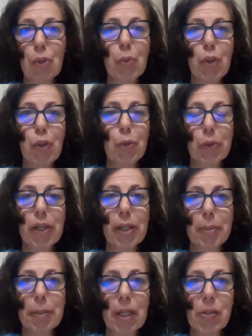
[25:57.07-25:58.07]
what would you
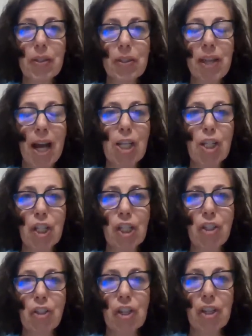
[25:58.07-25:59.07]
regret about not
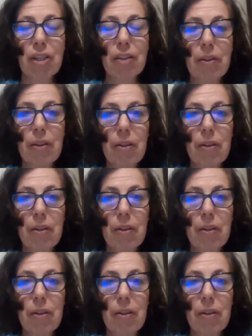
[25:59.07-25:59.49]
changing?